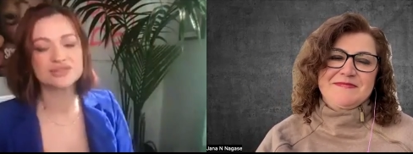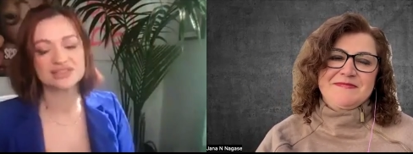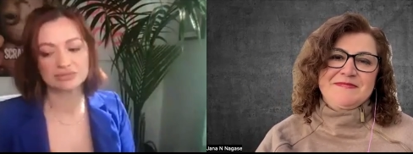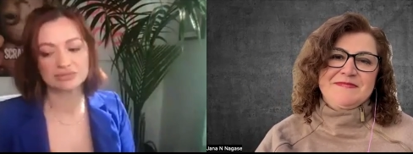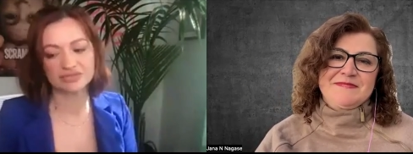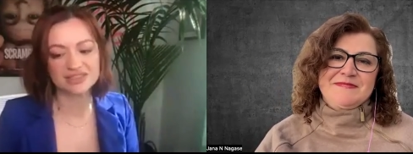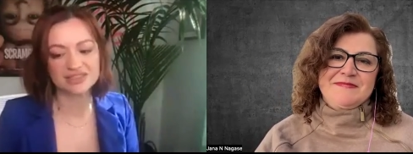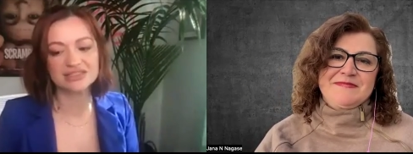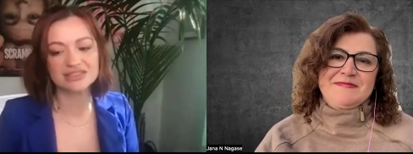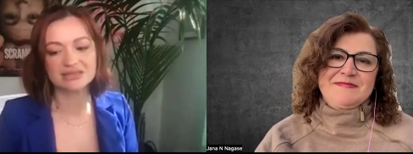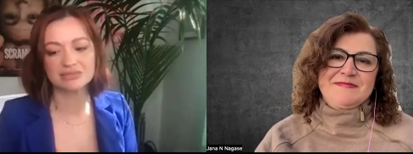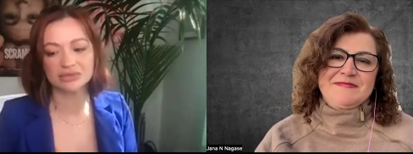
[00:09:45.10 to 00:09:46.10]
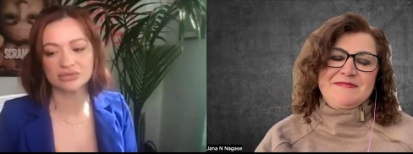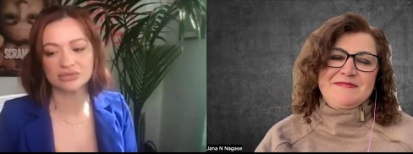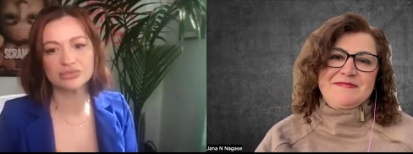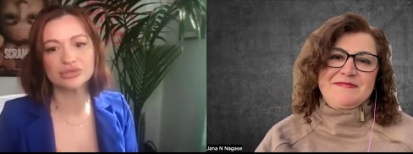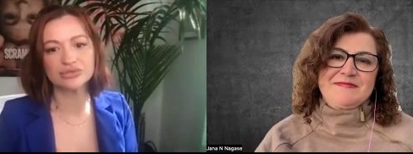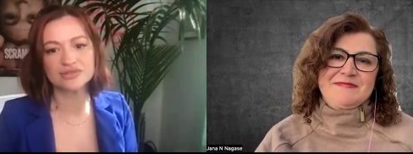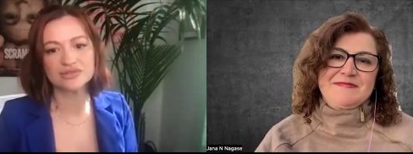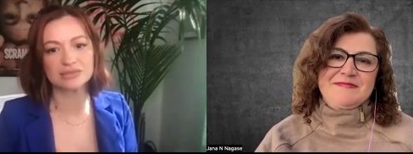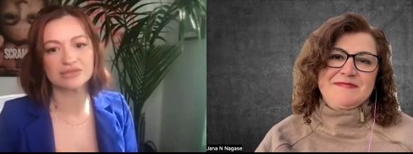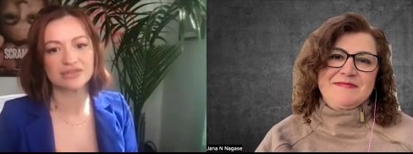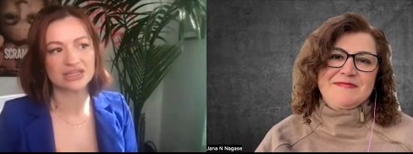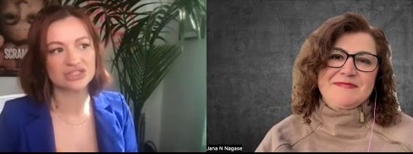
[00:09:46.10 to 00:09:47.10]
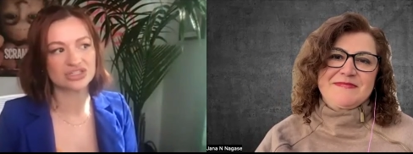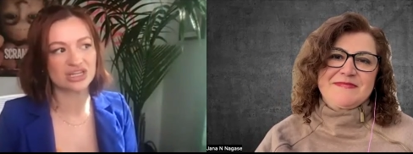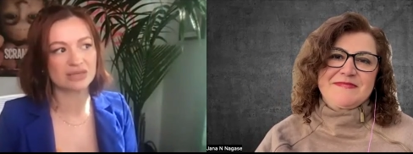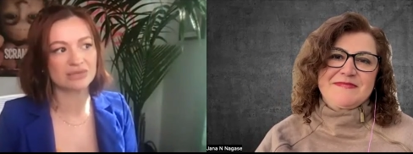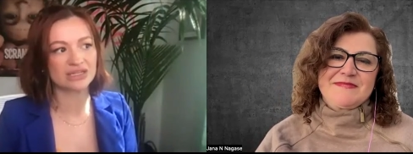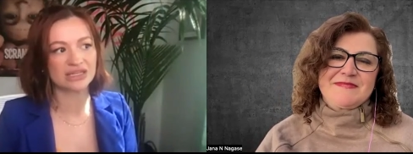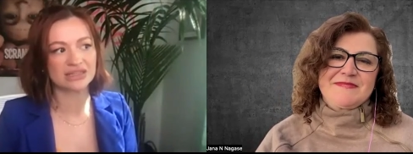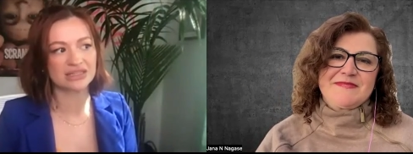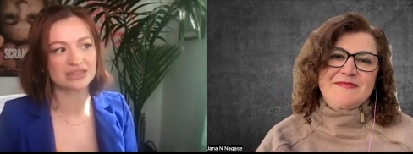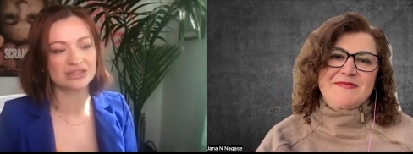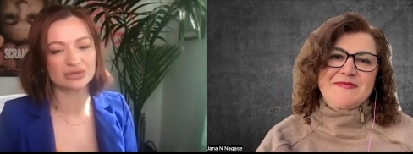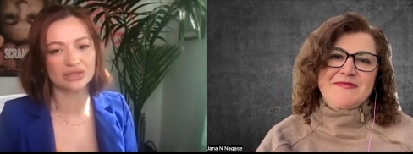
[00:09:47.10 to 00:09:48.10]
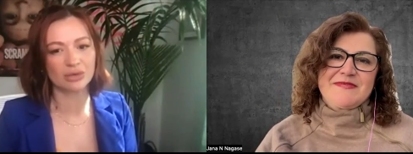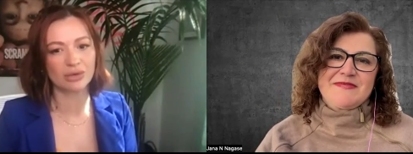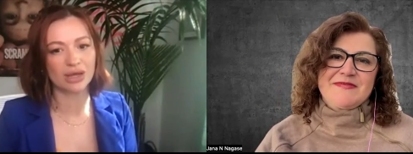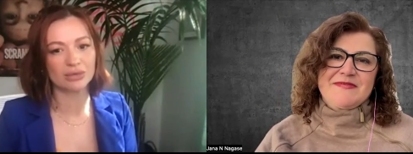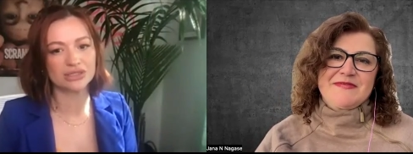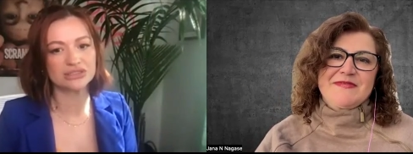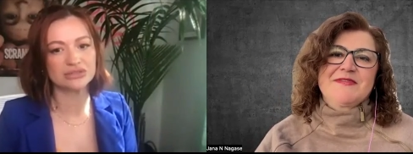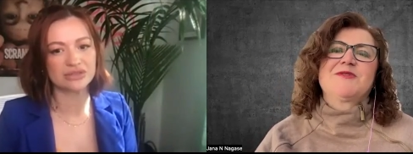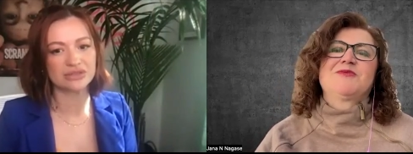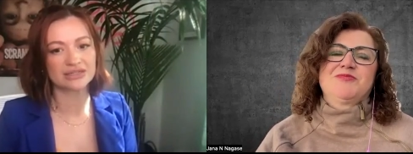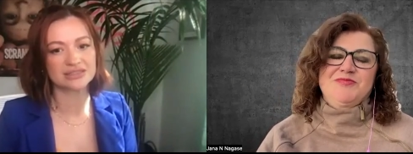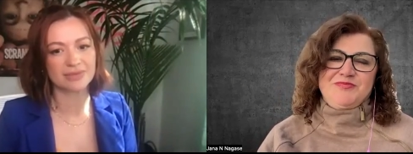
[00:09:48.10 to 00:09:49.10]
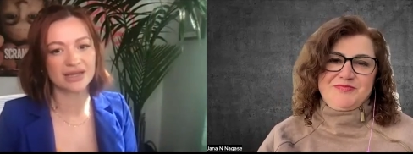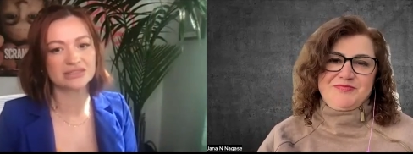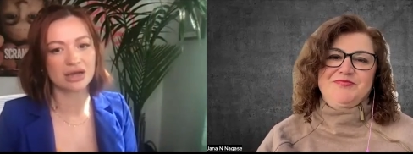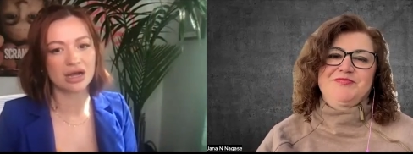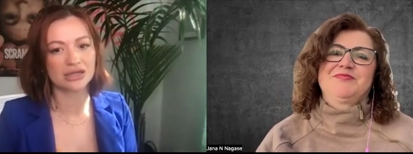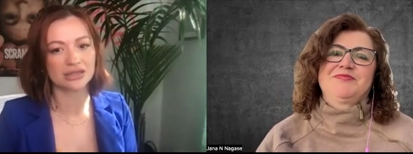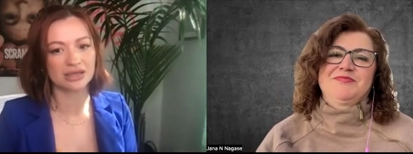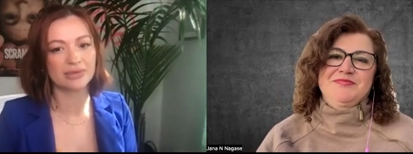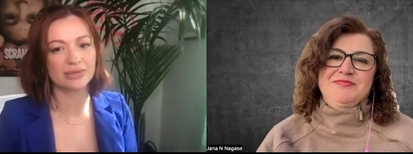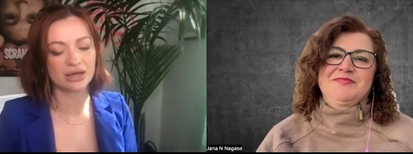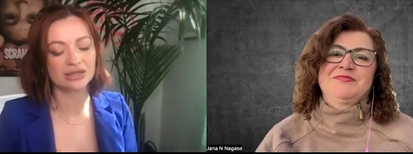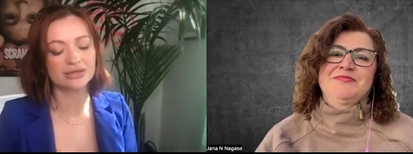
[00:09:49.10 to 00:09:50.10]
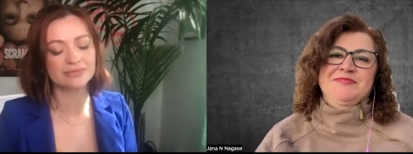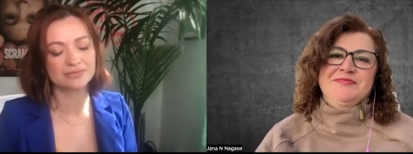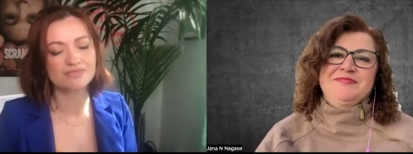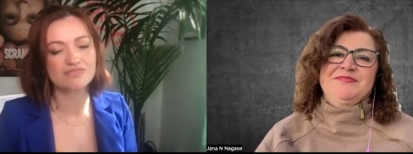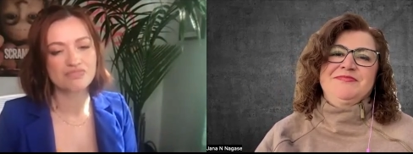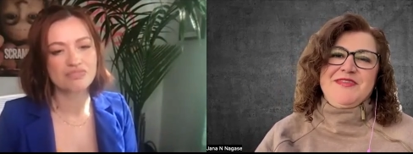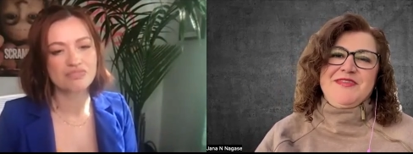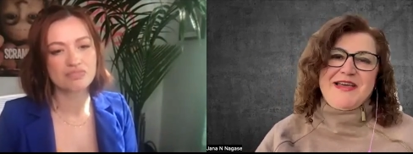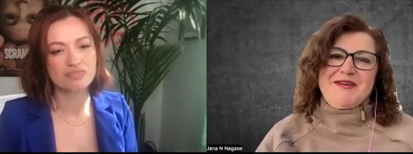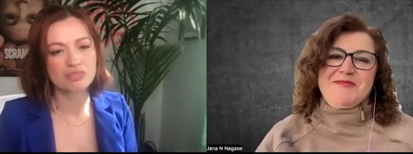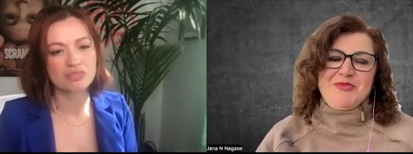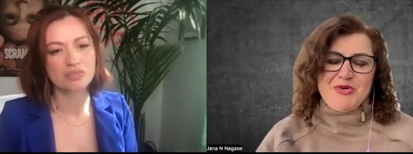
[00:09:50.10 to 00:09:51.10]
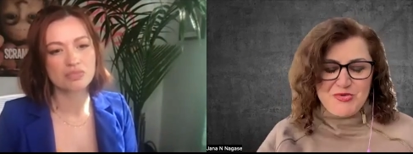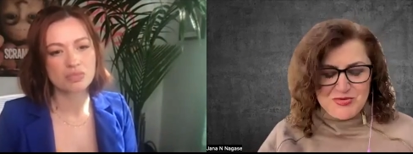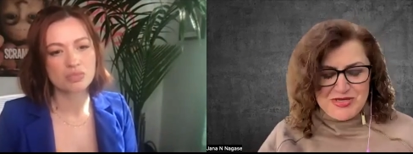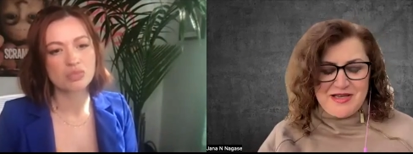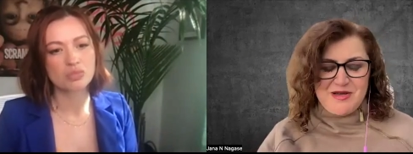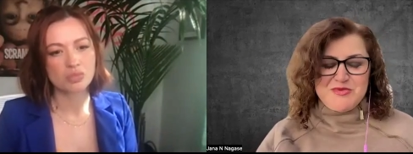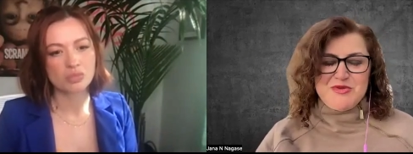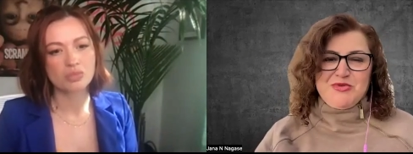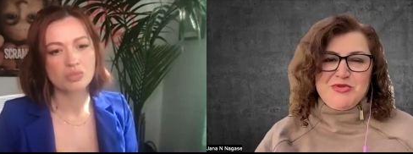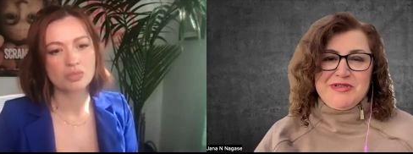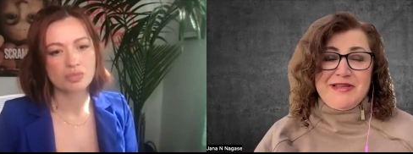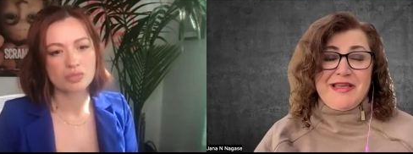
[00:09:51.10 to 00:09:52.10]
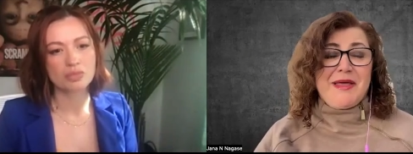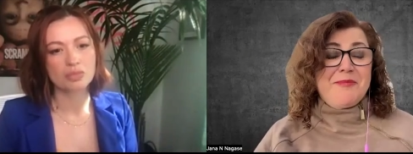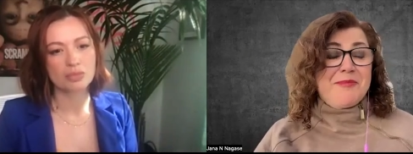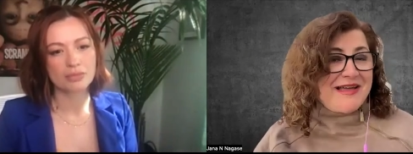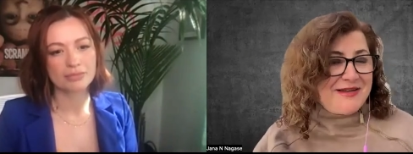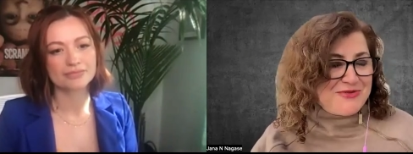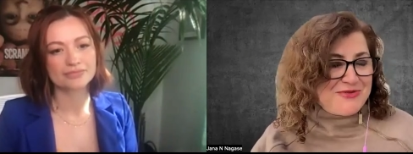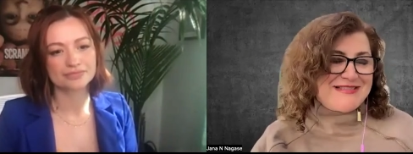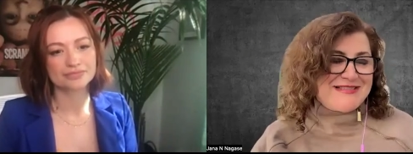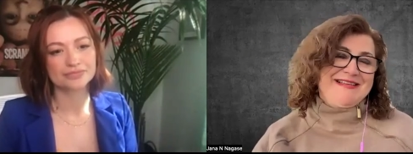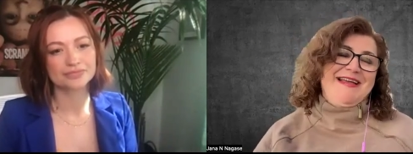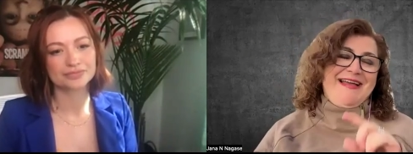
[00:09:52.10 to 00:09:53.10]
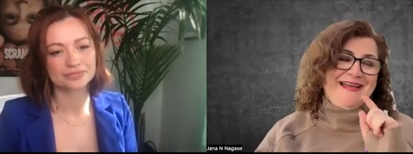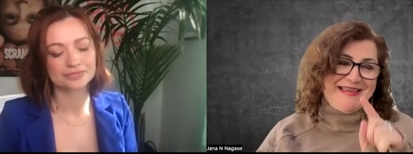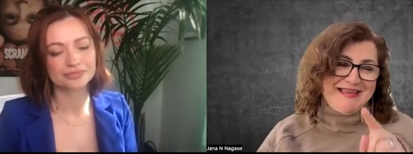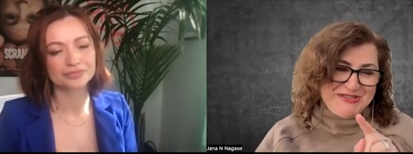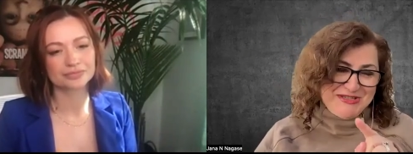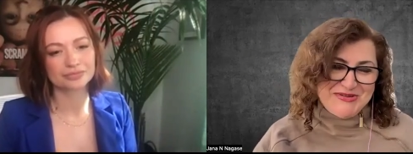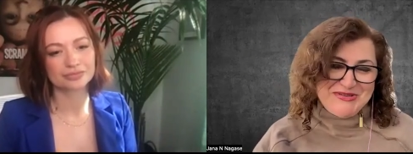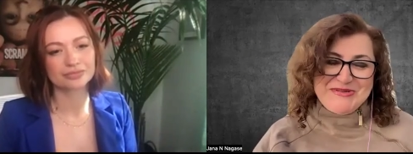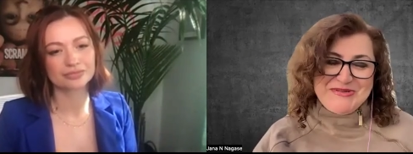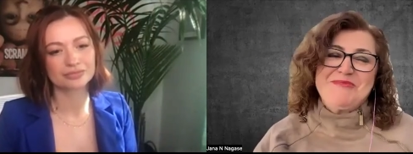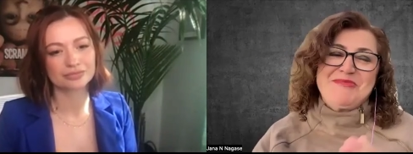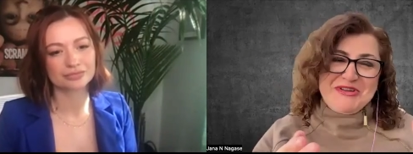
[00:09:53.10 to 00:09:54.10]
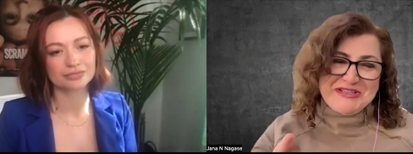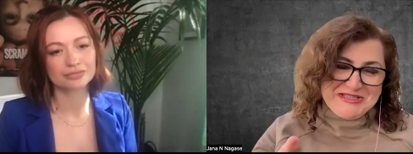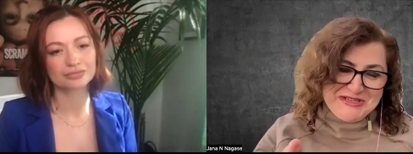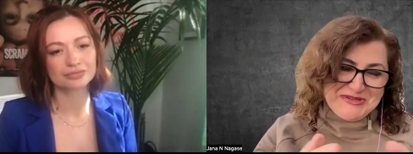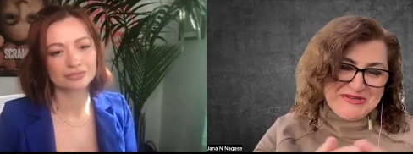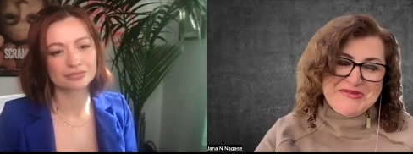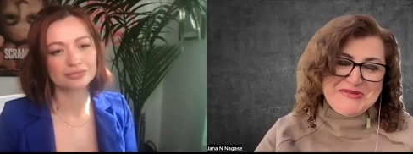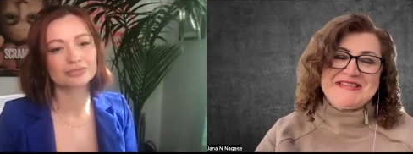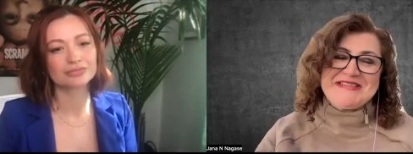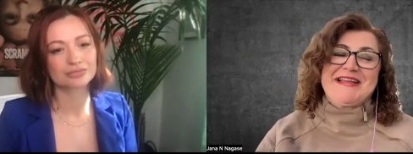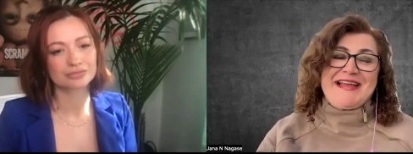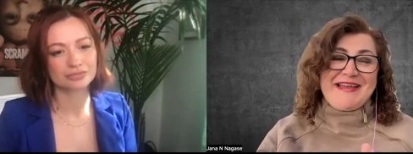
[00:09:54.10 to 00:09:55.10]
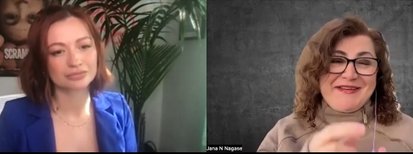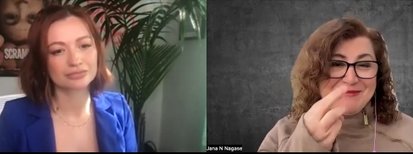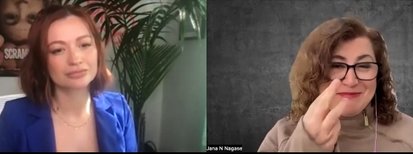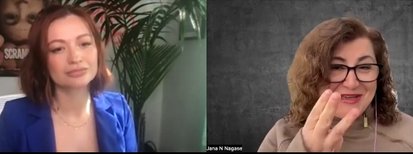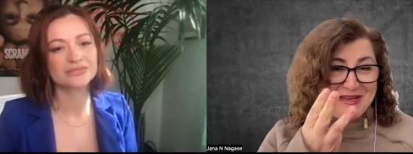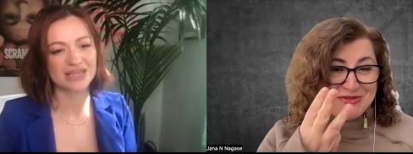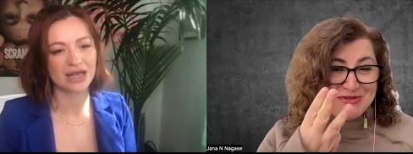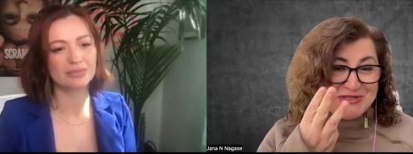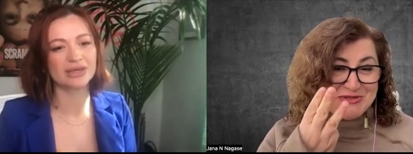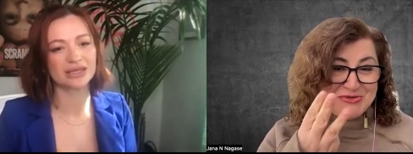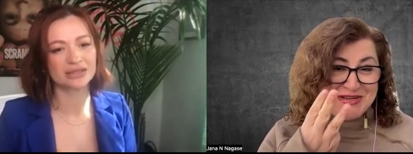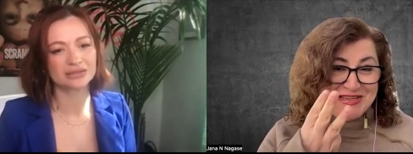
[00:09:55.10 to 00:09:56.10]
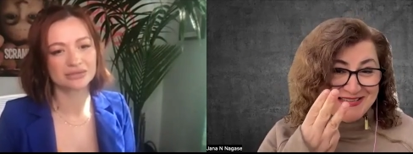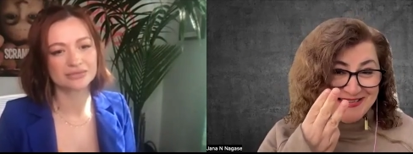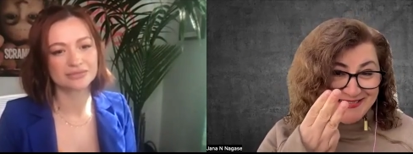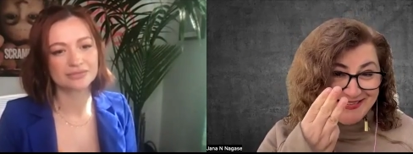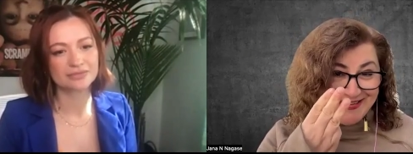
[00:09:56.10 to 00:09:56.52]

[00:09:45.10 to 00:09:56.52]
Speaker 1: some of the stigma remove some of that shame and i think the only way we do that is by talking about it
Speaker 2: yeah oh yeah absolutely and mine was i, I can tell you i'm gonna tell you it's like I, mine was oh, three